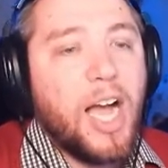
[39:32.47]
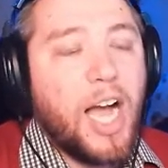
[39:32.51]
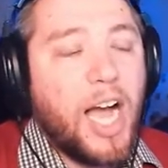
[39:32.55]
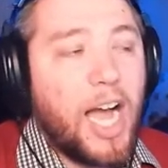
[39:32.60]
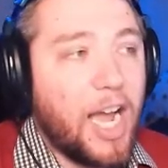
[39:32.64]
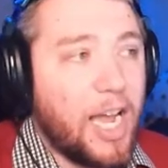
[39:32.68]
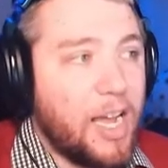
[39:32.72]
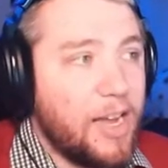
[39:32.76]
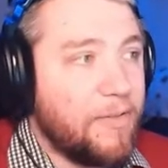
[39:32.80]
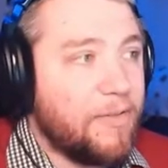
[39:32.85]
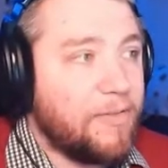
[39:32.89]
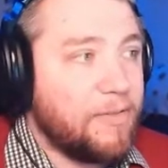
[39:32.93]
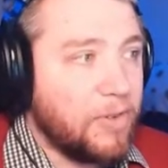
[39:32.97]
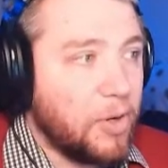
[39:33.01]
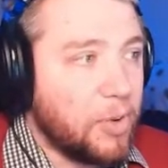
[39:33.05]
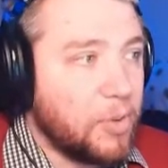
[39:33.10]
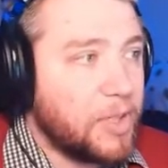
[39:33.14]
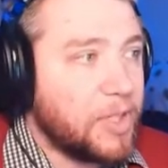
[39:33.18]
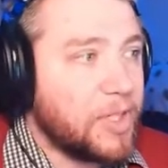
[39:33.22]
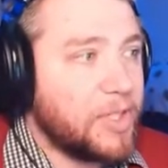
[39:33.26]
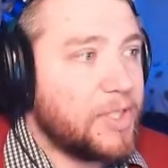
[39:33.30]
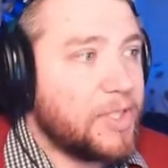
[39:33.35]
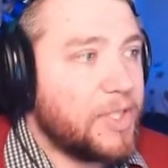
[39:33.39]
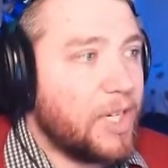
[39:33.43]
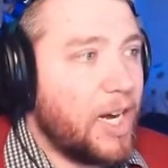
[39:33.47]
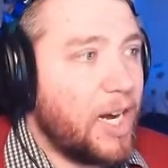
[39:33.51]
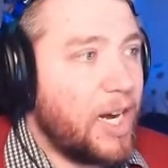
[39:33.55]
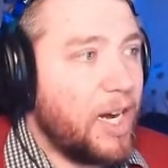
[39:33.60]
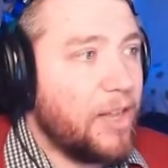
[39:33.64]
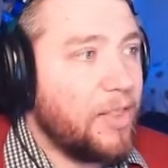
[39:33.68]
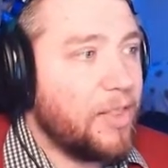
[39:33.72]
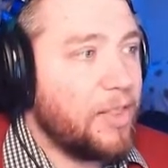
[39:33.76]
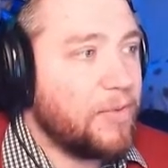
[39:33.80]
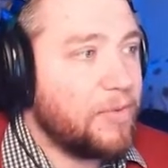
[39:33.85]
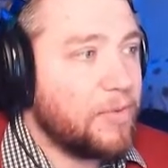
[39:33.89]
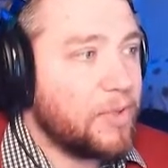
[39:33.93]
I have focused
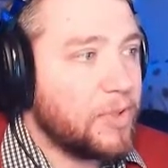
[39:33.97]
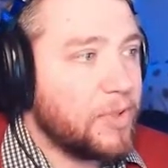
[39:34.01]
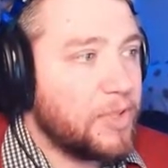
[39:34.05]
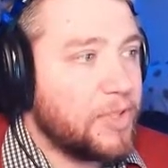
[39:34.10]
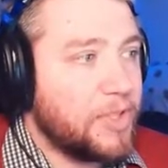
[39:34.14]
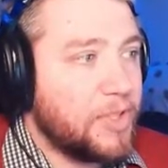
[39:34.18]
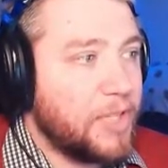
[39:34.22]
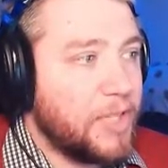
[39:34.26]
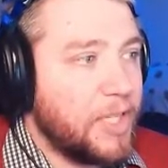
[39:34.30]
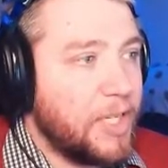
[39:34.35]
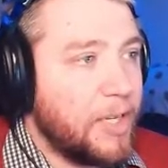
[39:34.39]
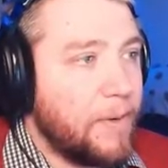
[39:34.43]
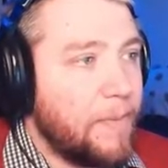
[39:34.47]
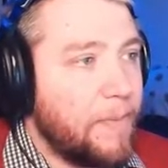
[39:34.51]
on the first team.